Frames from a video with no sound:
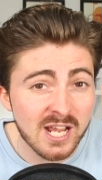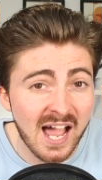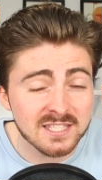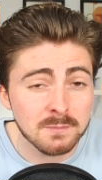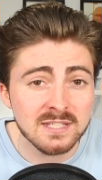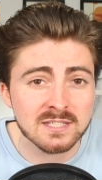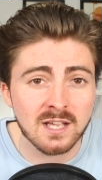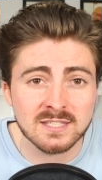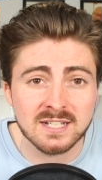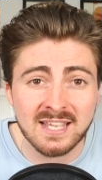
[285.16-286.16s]
she hasn't been
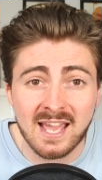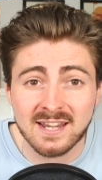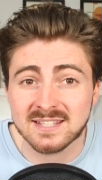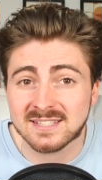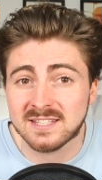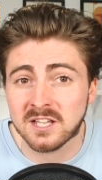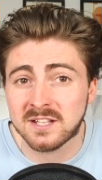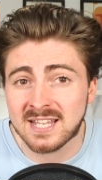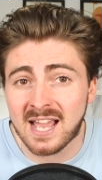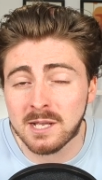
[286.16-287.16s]
sighted again since
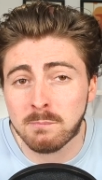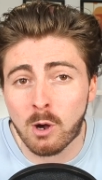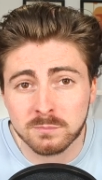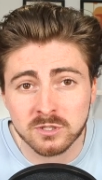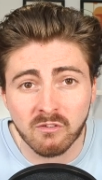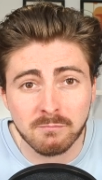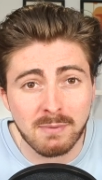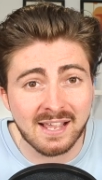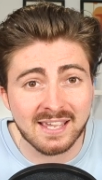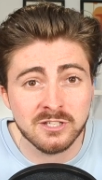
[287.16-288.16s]
her tag popped
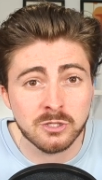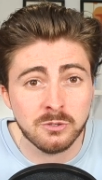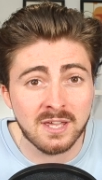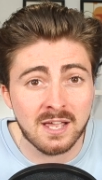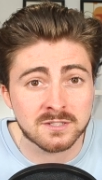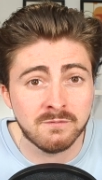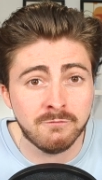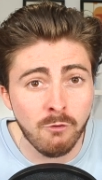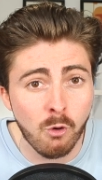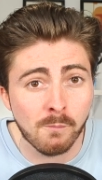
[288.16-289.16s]
off back in two
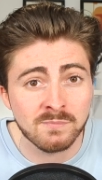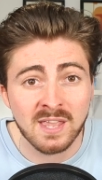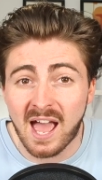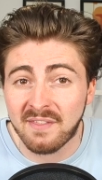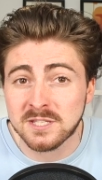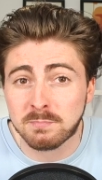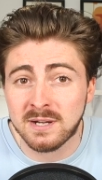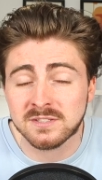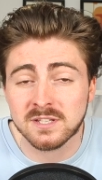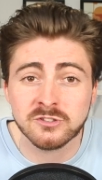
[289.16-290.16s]
thousand four. And this
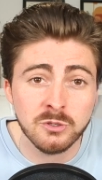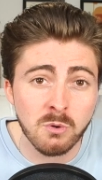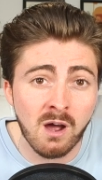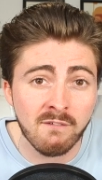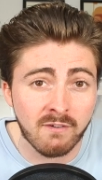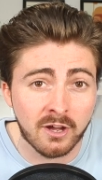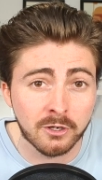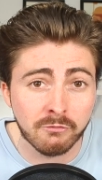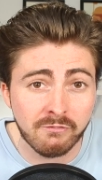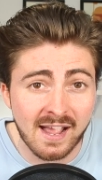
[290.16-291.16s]
brings us to our
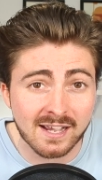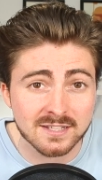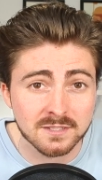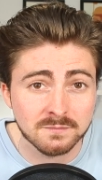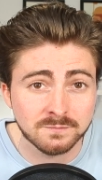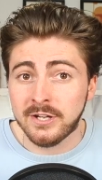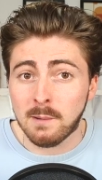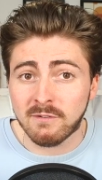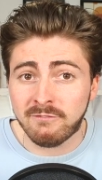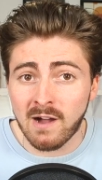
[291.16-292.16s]
final fact.
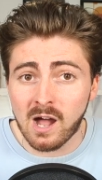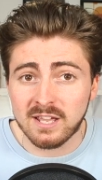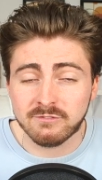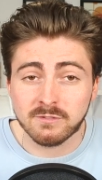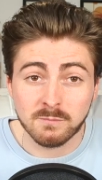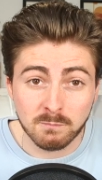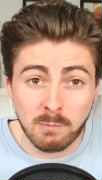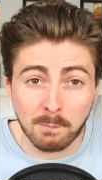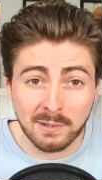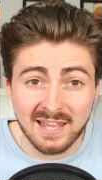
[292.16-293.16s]
Number five,
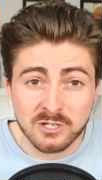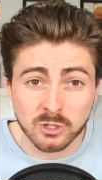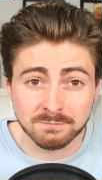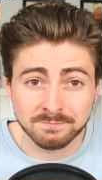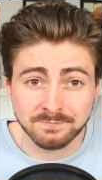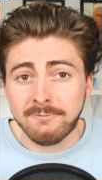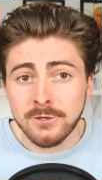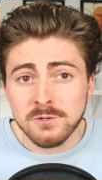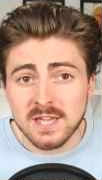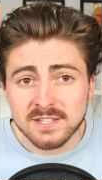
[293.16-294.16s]
population.
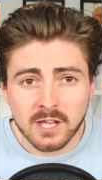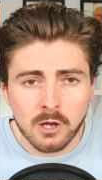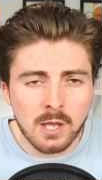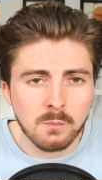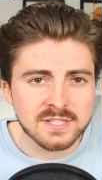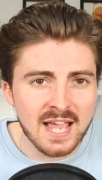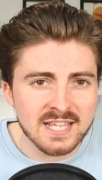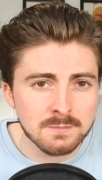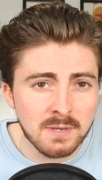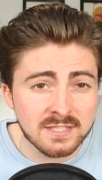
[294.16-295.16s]
A few years ago, it was
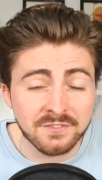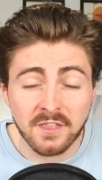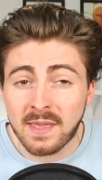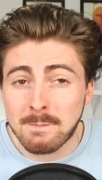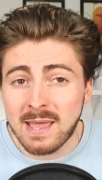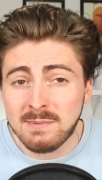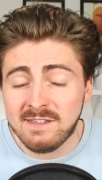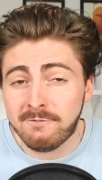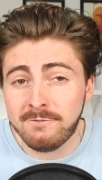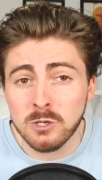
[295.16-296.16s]
estimated that there may
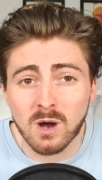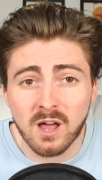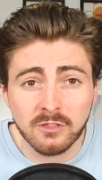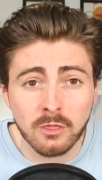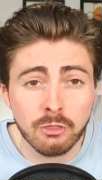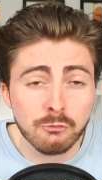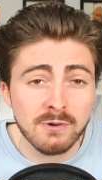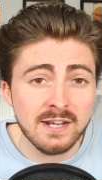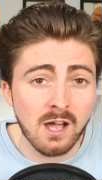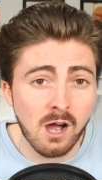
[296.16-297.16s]
be fewer than
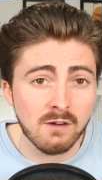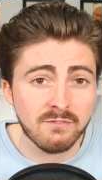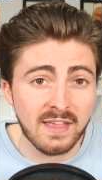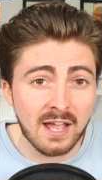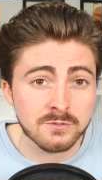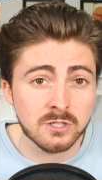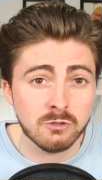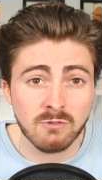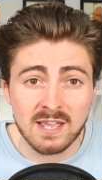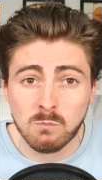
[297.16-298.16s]
three thousand five
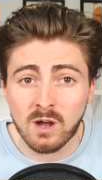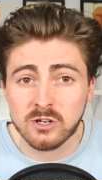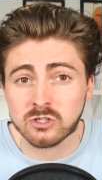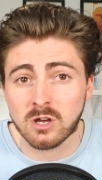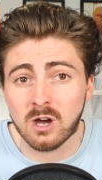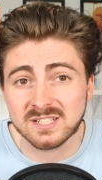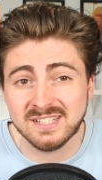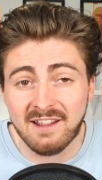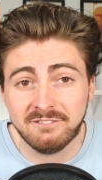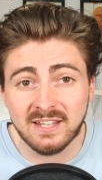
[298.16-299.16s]
hundred great white
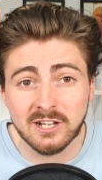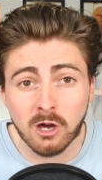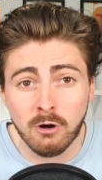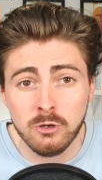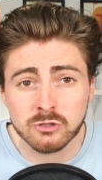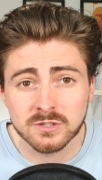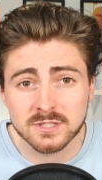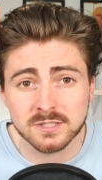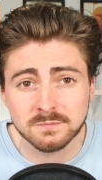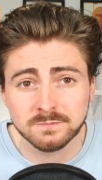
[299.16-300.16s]
sharks left in our
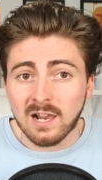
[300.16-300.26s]
oceans.